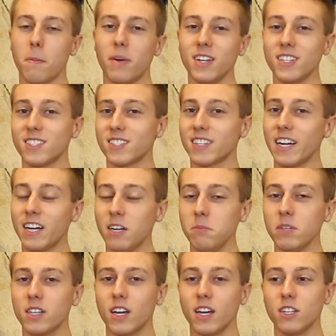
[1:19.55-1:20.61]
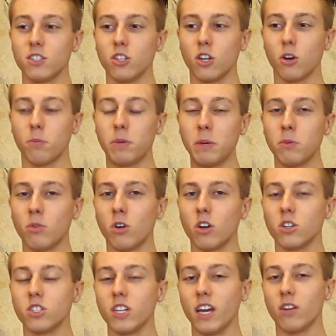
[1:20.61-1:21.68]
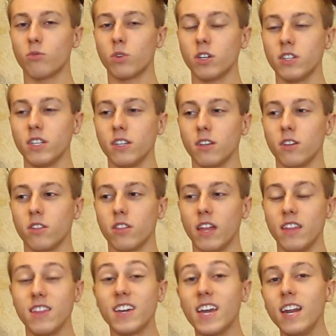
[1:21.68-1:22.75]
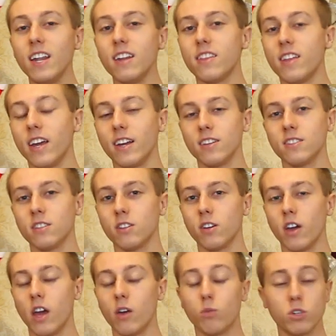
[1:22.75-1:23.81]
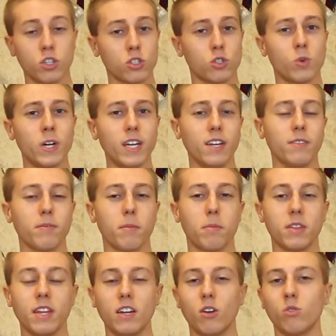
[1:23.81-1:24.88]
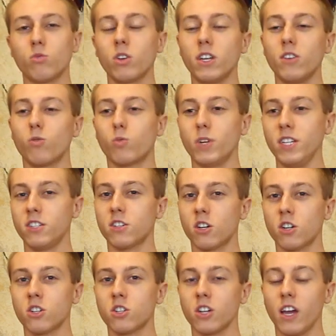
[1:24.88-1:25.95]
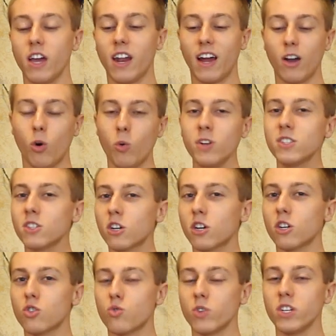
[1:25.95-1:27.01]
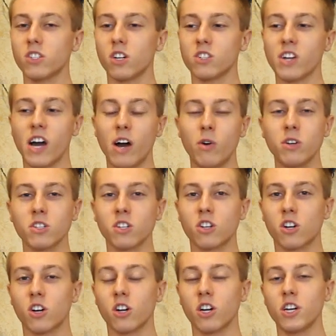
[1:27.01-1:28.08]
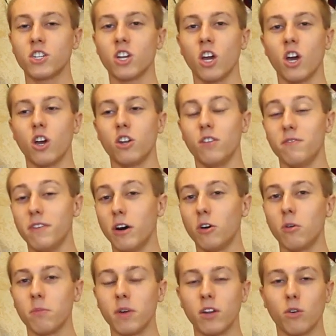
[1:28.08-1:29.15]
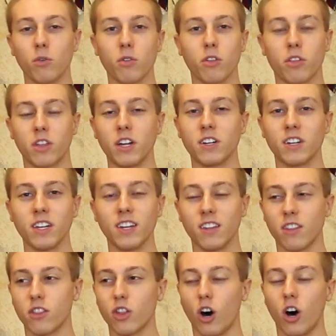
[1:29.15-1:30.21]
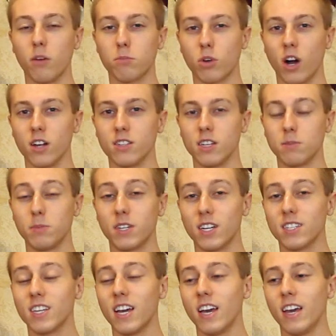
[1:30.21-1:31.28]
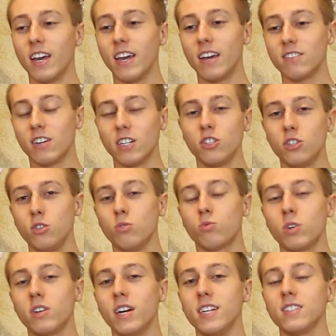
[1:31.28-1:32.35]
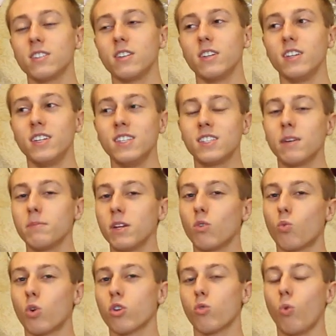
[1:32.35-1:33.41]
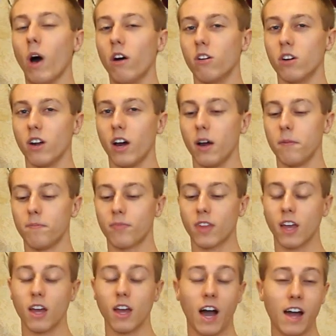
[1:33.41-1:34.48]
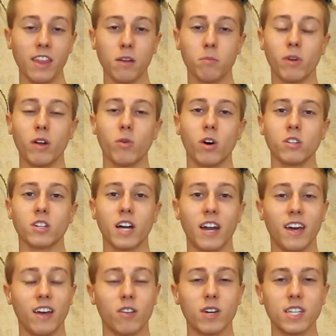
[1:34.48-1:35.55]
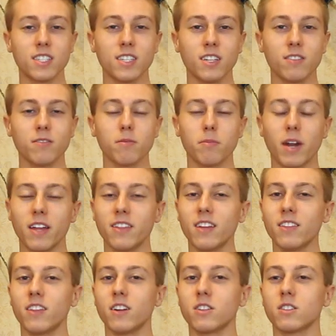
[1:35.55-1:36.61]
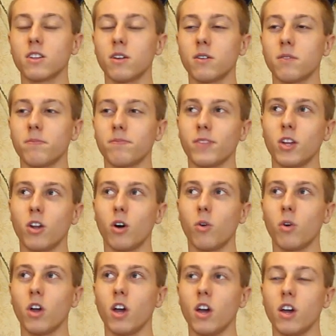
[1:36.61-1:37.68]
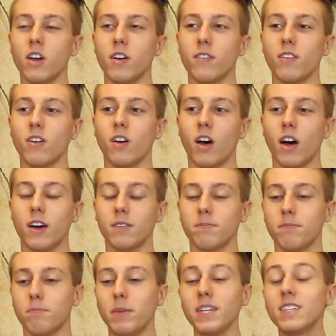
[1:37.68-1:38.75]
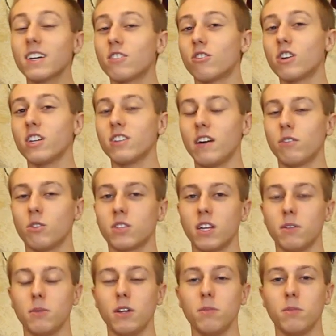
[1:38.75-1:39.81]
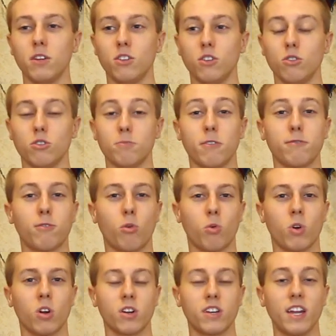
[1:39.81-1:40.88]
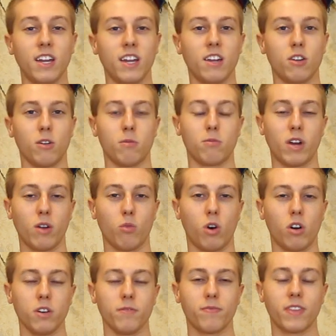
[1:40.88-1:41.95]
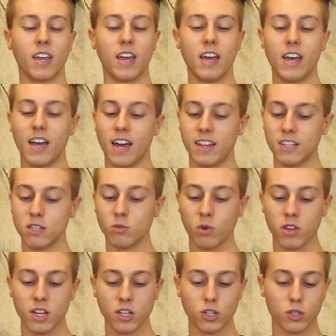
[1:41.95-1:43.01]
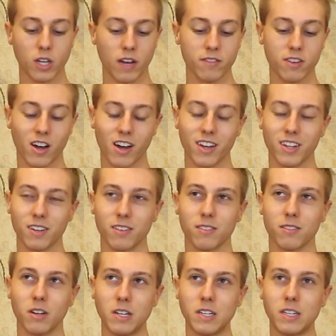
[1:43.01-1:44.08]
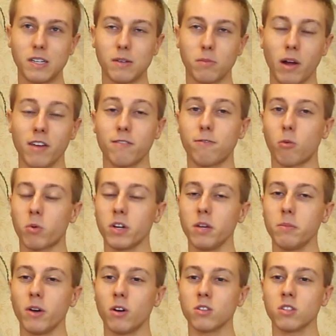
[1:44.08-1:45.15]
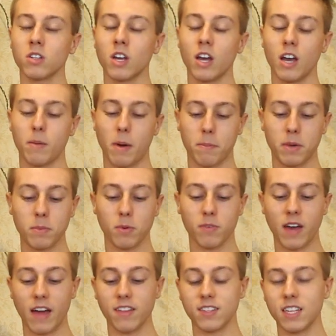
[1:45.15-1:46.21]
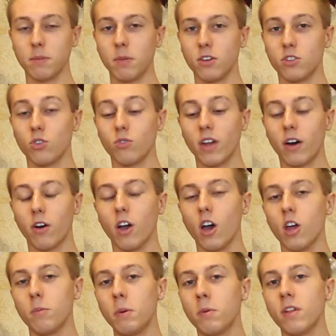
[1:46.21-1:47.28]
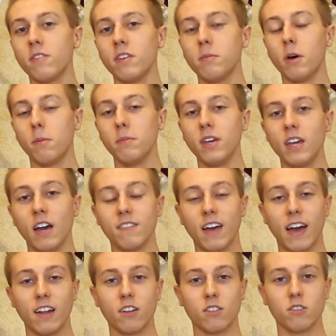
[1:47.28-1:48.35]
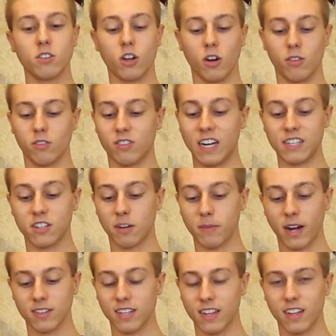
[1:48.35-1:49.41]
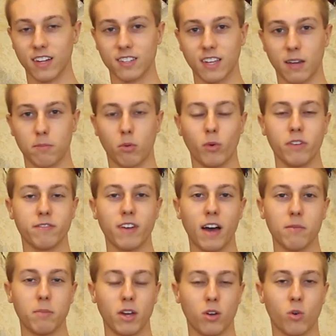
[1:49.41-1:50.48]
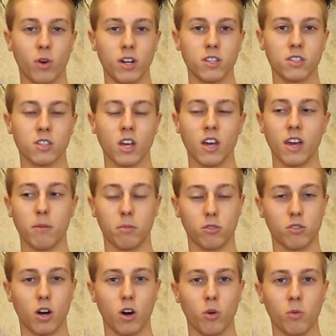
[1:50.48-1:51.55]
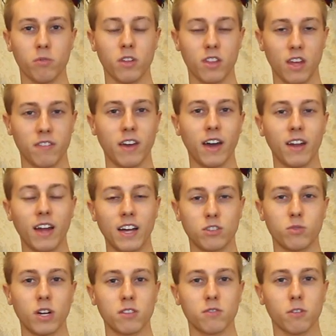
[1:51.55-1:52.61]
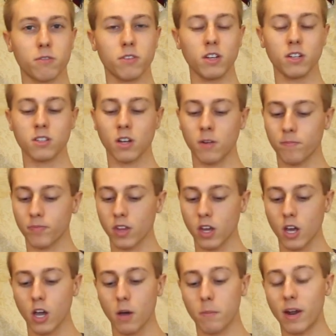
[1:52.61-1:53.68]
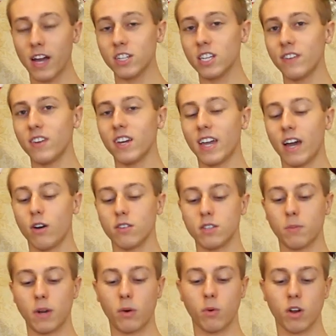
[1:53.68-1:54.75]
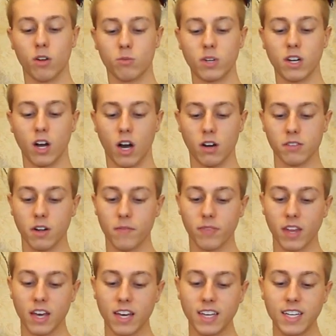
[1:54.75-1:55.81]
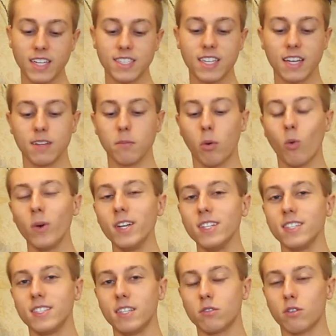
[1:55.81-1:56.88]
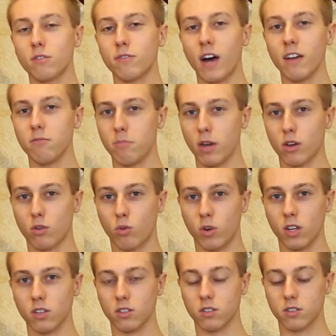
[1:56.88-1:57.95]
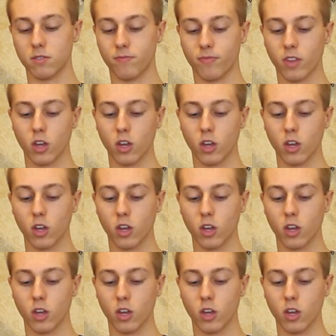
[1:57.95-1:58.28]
But it's scary because, you know, people don't understand really, they, they get into things, which is great, but they don't really research, and I always encourage research, I always encourage developmental theory and thought process because it lets you realize, is something worthwhile or not. I think brain wallets are kind of interesting, but I think there's some, you know, um, basic learning levels that need to be used before getting into a brain wallet. And this is one of the issues. I've gotten probably four emails about people who have had the same issue. Now, people that have emailed me have had, you know, lesser amounts. I think it's like zero point five Bitcoins and below that they've had as transfer fees. But I actually have an account with someone I want to read off. He sent zero point zero five Bitcoins